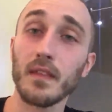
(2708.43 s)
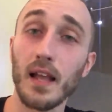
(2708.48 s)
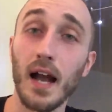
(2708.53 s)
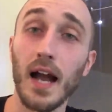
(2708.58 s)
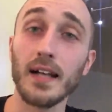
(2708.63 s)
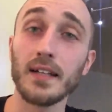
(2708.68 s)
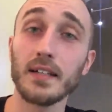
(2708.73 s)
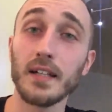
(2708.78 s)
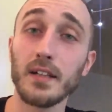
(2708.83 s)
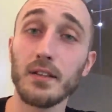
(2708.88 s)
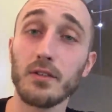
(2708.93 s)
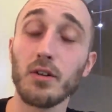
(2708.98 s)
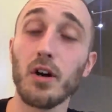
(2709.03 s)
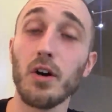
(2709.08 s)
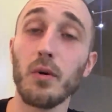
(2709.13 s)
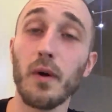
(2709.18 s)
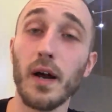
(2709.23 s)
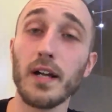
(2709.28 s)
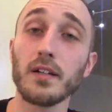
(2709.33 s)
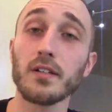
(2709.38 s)
I did throw
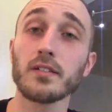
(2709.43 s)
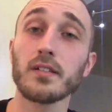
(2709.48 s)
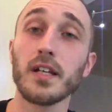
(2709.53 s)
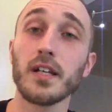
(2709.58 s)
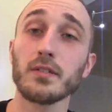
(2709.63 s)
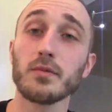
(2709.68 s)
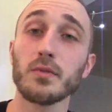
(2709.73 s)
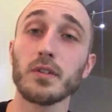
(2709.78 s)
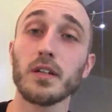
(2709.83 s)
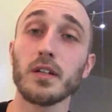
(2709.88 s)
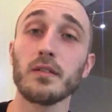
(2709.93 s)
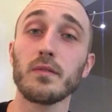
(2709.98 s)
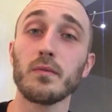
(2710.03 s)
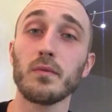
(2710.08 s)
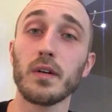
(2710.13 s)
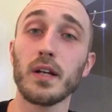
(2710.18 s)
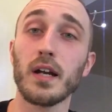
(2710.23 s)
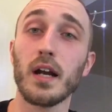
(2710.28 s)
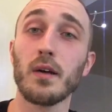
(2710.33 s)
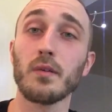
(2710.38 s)
away your cigs
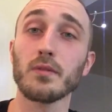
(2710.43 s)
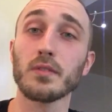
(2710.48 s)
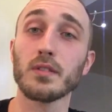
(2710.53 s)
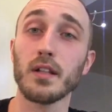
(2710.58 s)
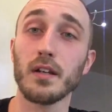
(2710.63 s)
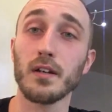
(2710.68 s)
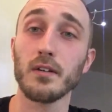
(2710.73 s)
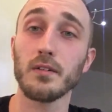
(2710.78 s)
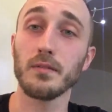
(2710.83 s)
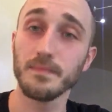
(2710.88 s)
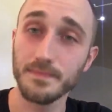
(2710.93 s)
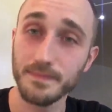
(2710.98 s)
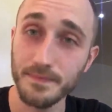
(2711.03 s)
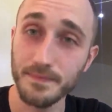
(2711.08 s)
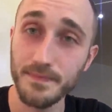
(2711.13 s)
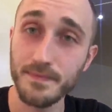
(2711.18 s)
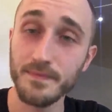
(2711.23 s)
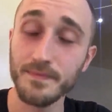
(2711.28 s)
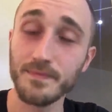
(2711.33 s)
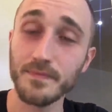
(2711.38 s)
when I was little,
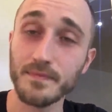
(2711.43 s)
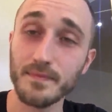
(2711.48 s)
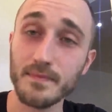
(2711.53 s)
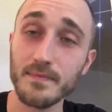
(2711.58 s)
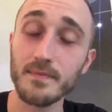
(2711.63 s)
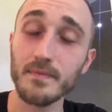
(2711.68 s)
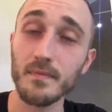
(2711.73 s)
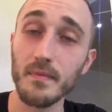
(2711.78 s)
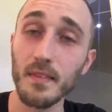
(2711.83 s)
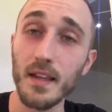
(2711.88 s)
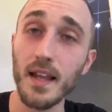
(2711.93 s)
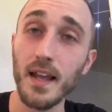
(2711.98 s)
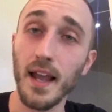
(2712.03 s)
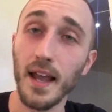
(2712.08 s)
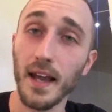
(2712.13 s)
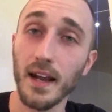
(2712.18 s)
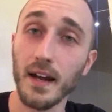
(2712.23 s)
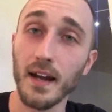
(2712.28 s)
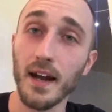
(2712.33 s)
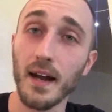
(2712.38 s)

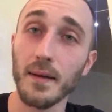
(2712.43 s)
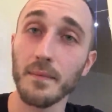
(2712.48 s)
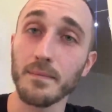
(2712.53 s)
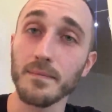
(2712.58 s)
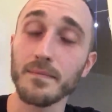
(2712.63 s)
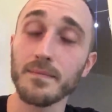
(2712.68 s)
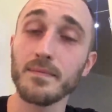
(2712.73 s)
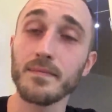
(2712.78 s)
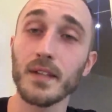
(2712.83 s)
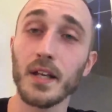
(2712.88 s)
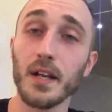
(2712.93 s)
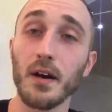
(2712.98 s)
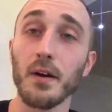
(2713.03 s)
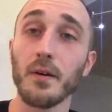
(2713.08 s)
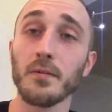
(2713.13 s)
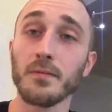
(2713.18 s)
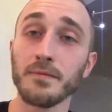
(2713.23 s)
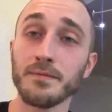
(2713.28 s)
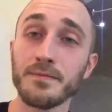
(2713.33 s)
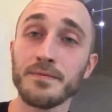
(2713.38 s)
and you
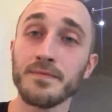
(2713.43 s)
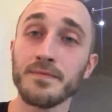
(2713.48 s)
know,